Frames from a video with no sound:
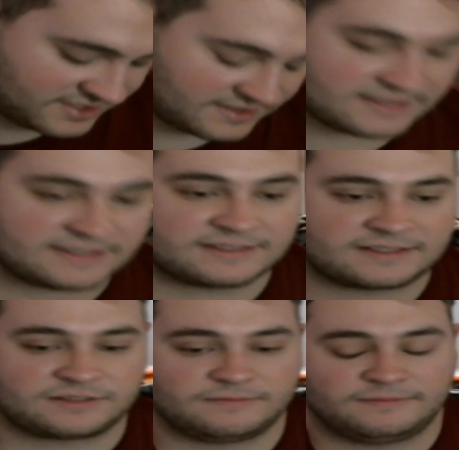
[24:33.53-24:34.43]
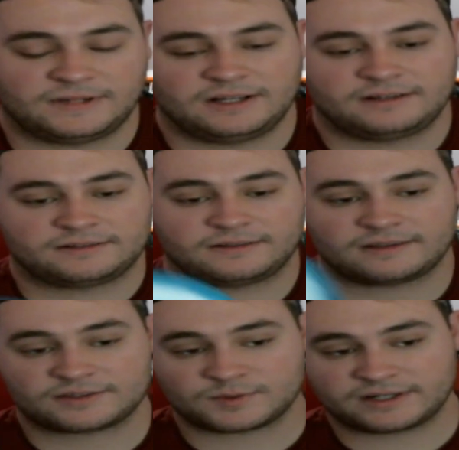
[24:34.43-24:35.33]
This
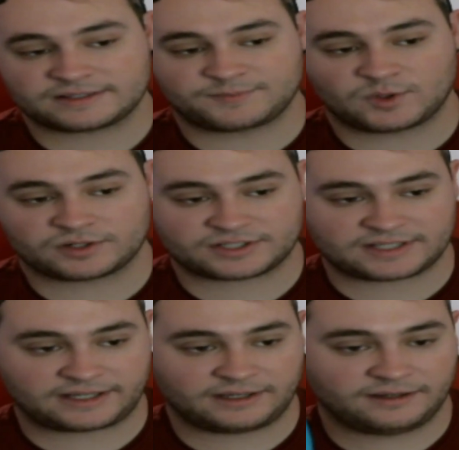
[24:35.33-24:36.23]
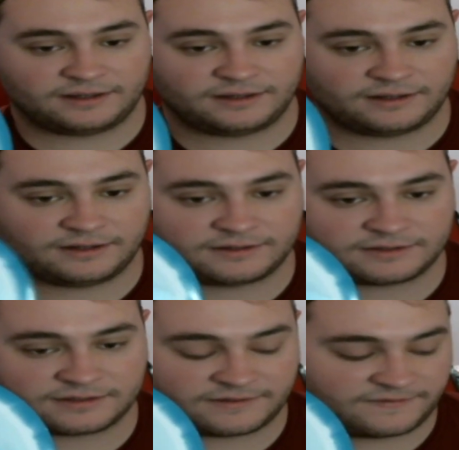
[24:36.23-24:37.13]
one is more just
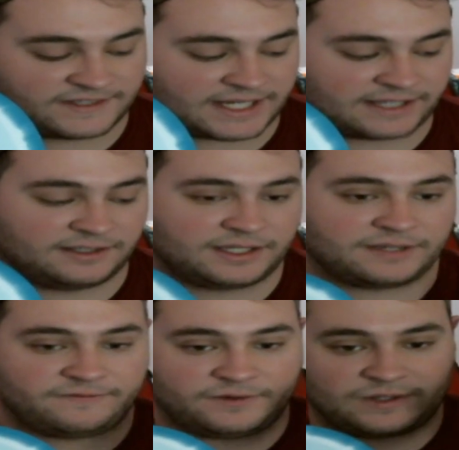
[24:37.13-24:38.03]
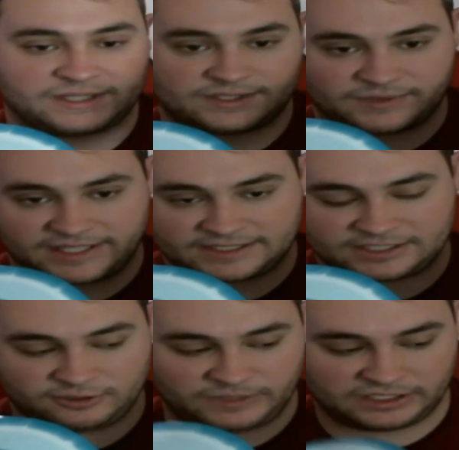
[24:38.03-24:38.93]
cycling for when this one gets
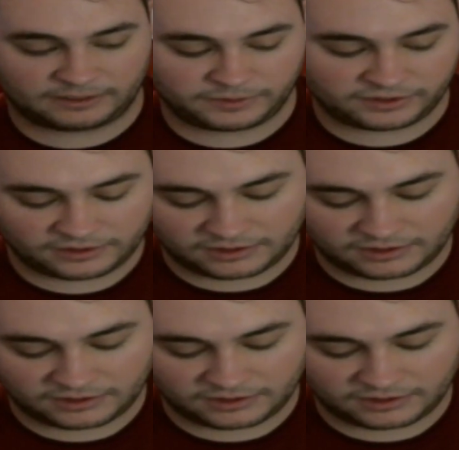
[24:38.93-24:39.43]
too beat up.